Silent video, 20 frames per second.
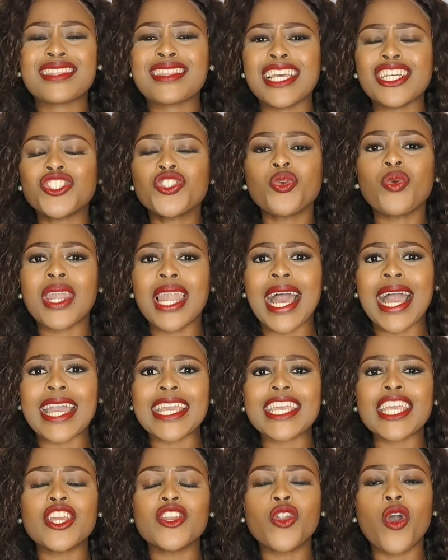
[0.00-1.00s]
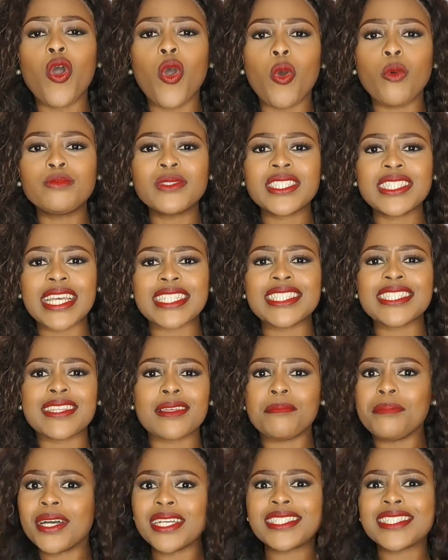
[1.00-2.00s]
you like in hopes that the
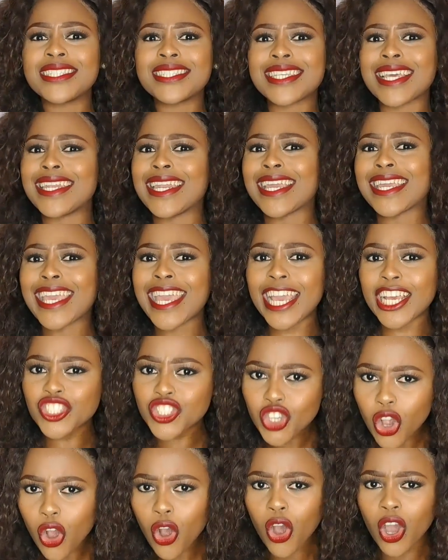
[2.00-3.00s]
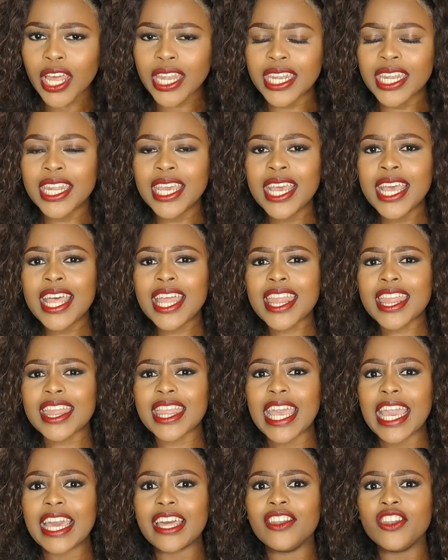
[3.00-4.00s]
person's gonna catch on
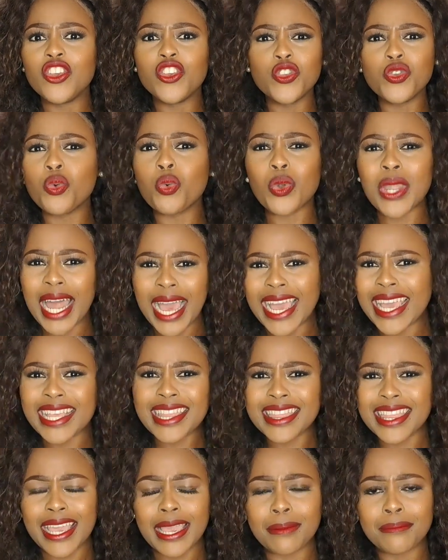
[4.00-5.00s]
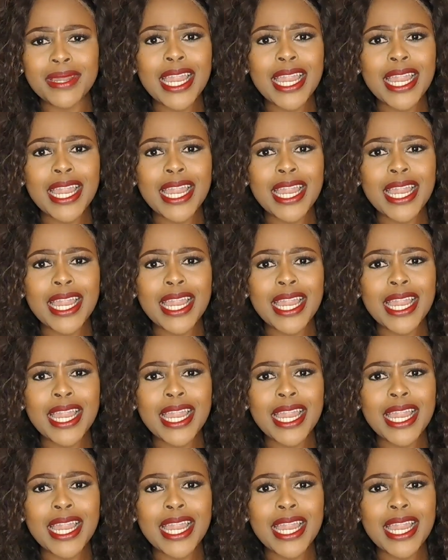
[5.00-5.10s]
that you like them?